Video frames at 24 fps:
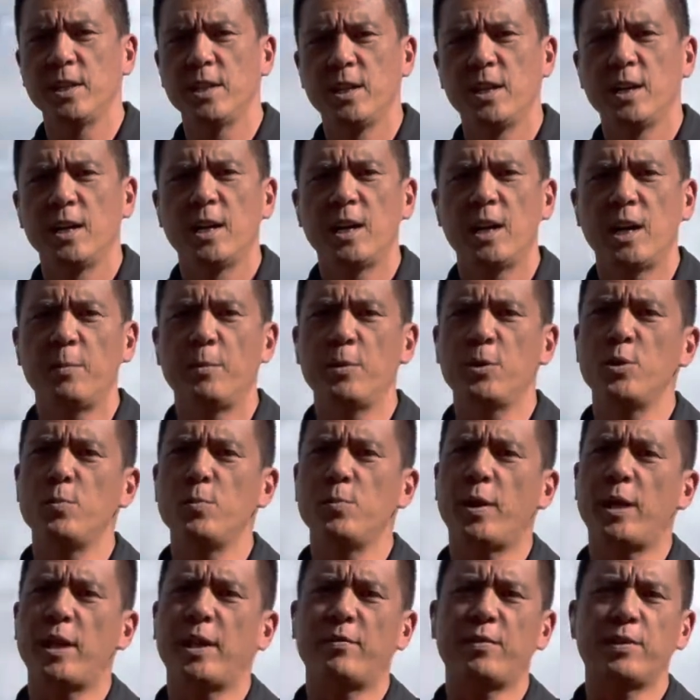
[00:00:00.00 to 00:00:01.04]
But you
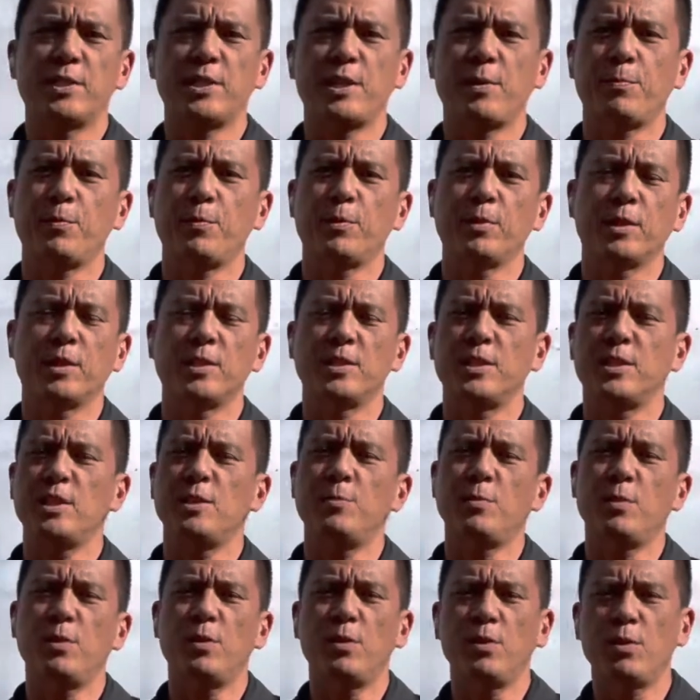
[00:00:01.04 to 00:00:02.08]
might have a separate
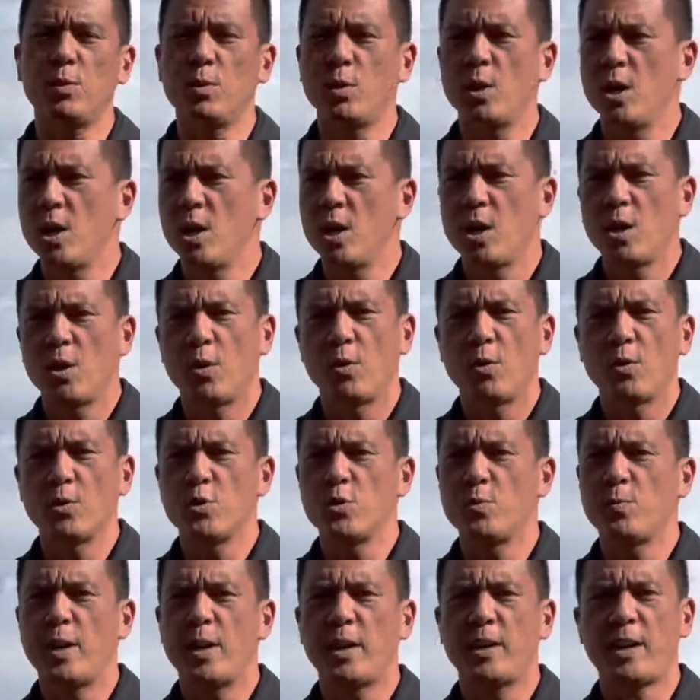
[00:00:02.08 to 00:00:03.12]
gazebo, or you
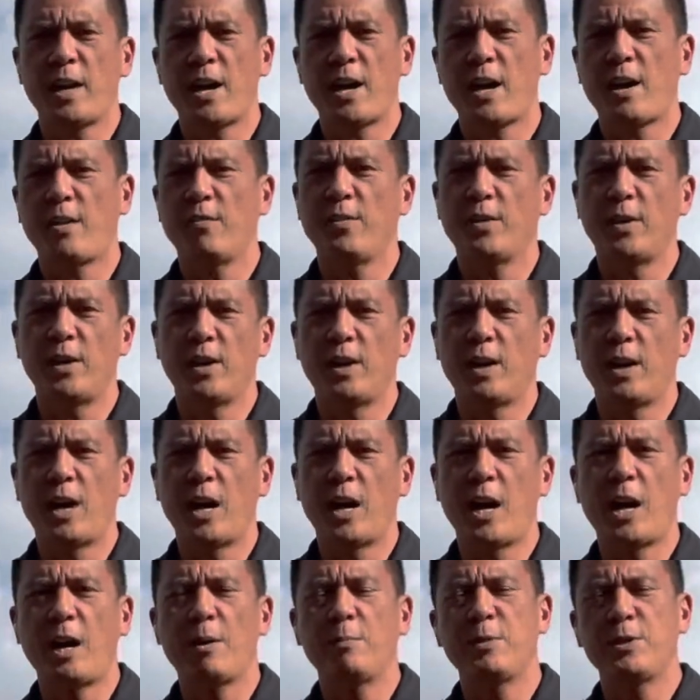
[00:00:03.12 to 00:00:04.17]
might have a
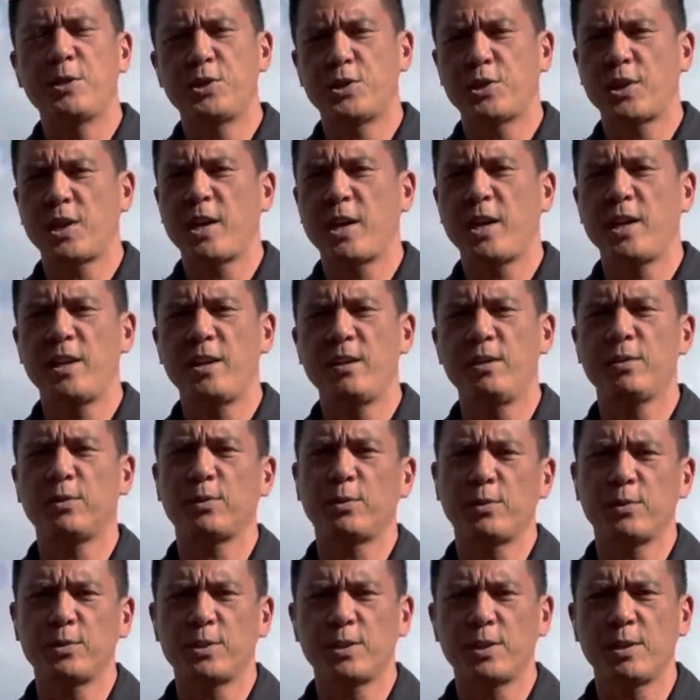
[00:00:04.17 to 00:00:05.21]
hobby shed
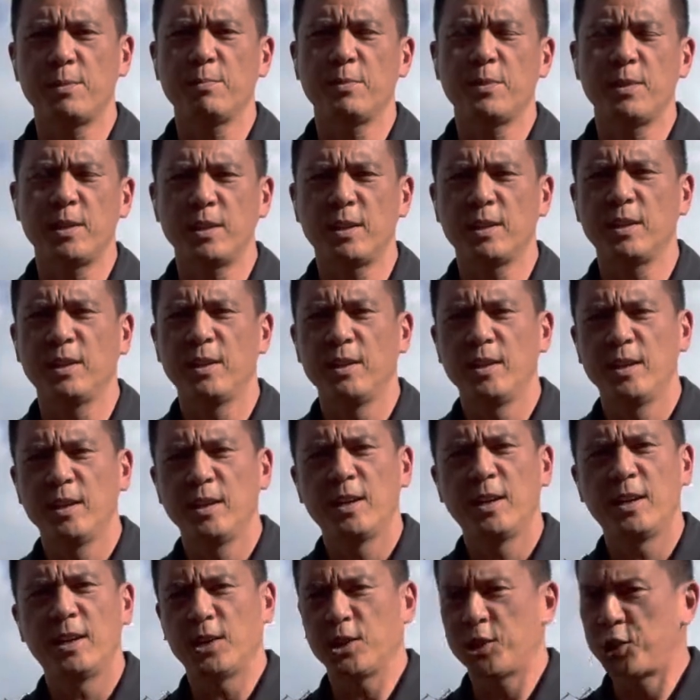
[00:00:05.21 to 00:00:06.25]
or something,
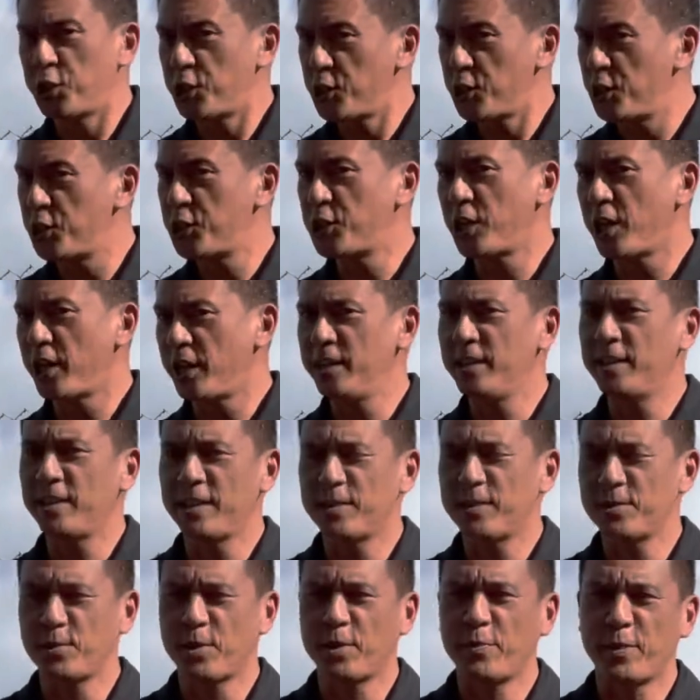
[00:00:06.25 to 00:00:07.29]
a she shed,
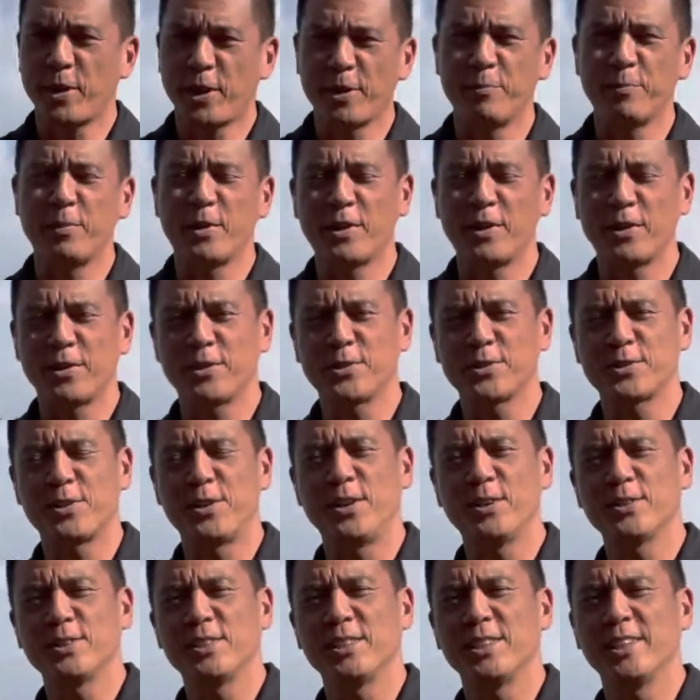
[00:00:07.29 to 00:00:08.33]
as one of my competitors
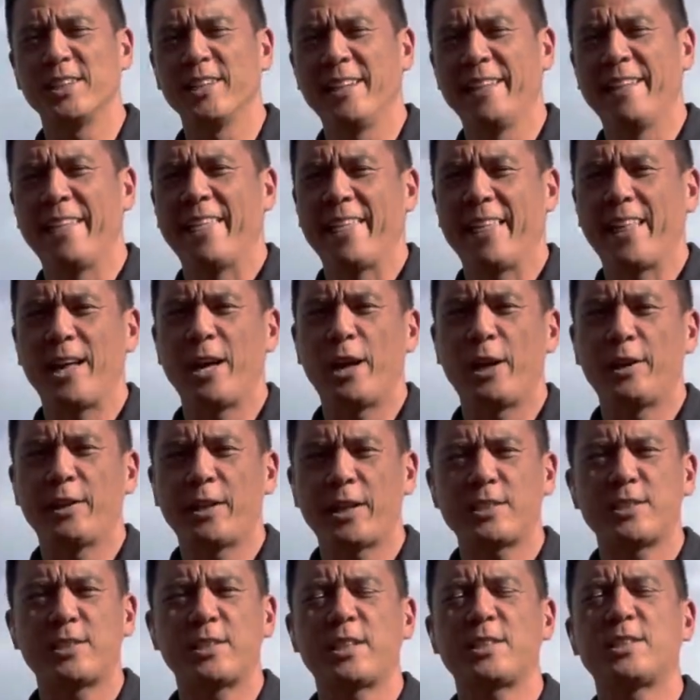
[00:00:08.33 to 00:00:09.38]
calls it.
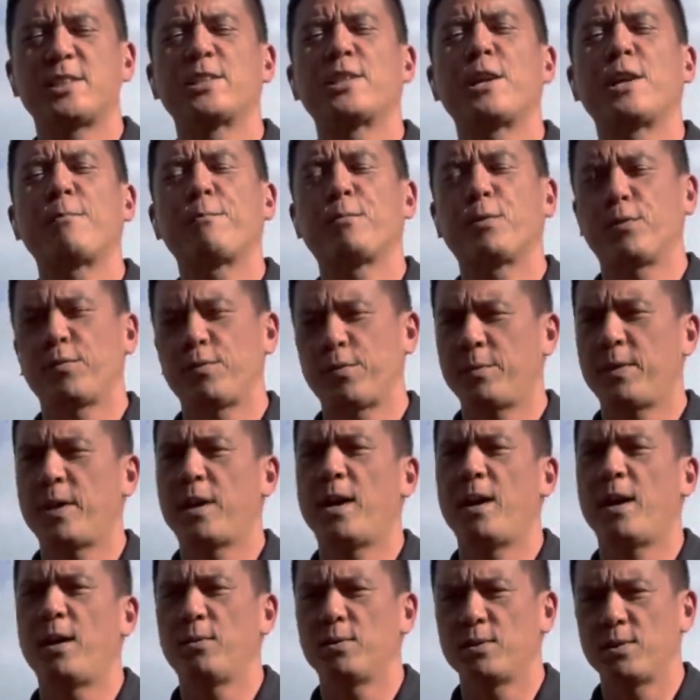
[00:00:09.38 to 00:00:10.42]
That's separate from the
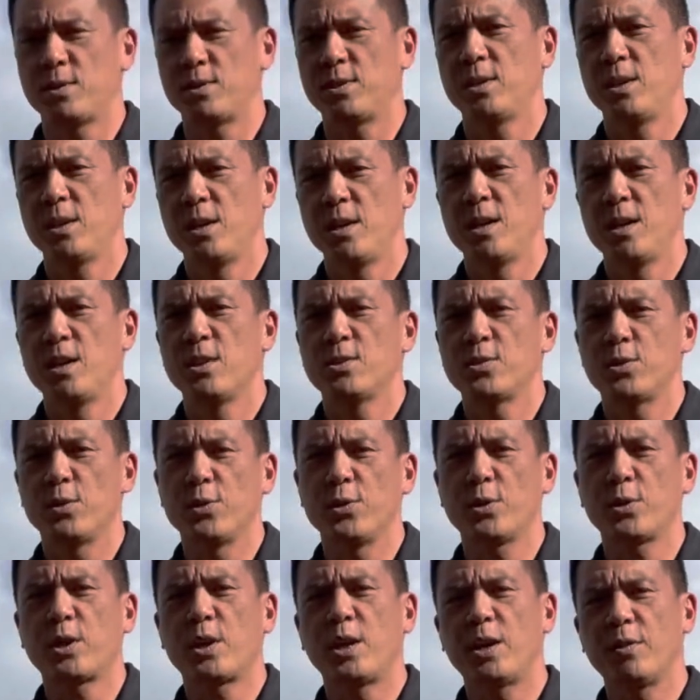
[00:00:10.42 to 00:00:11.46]
house. So
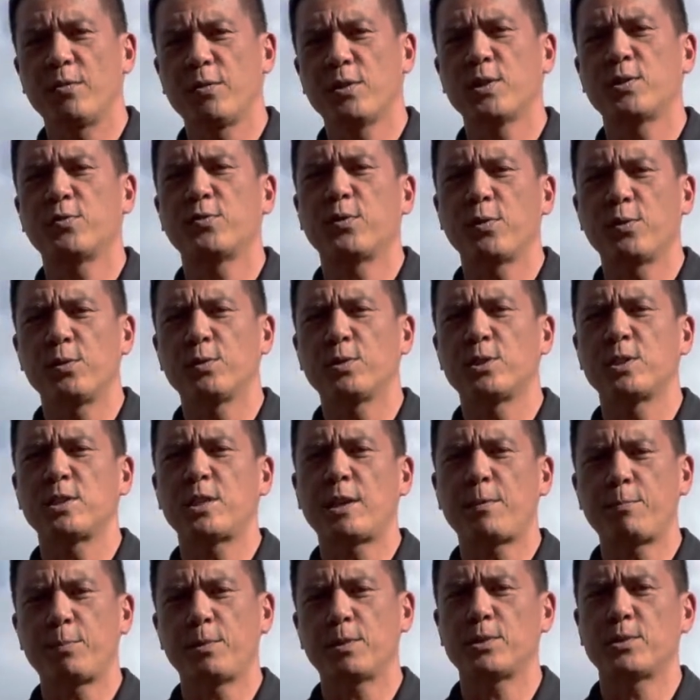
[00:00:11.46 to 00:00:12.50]
your coverage for those
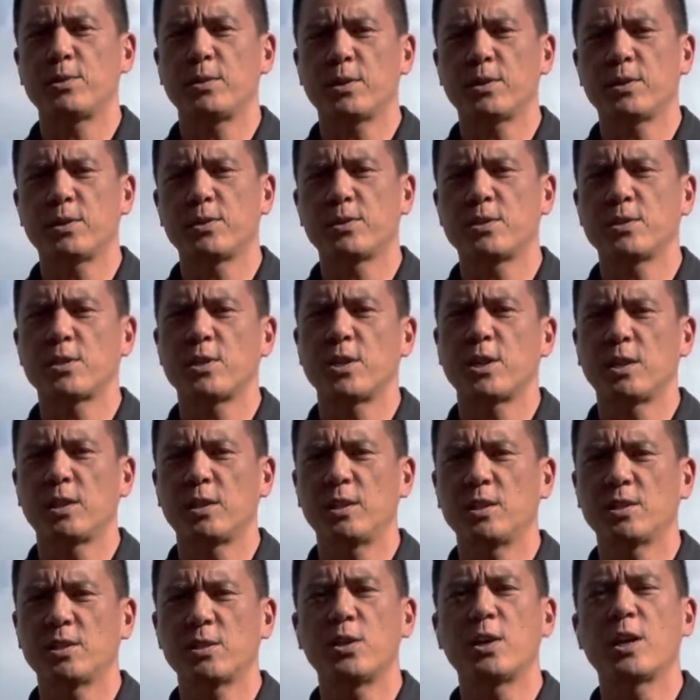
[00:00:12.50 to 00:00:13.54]
separate structures
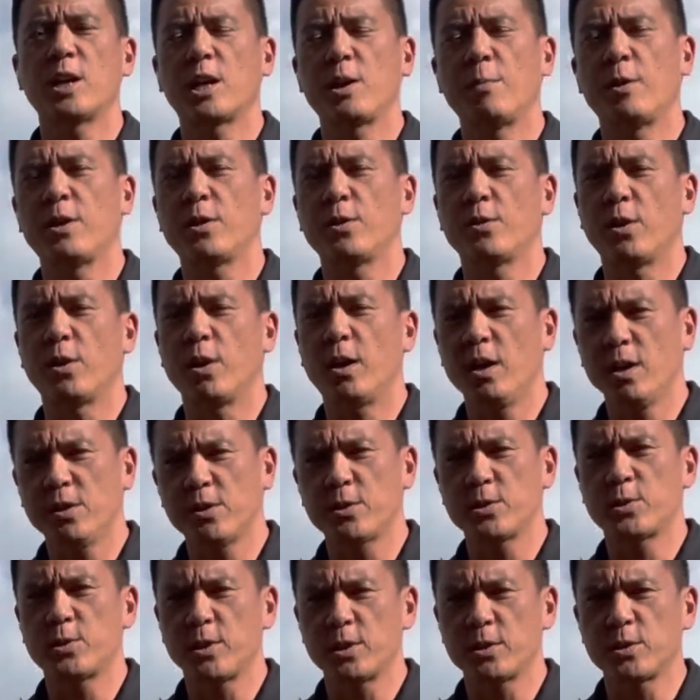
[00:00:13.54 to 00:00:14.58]
is going to come out of your other
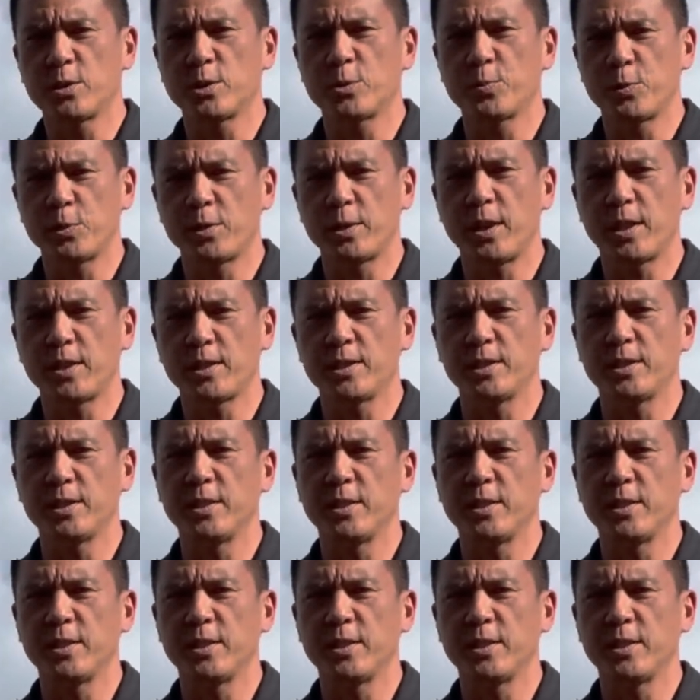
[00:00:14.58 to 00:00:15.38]
structures protection.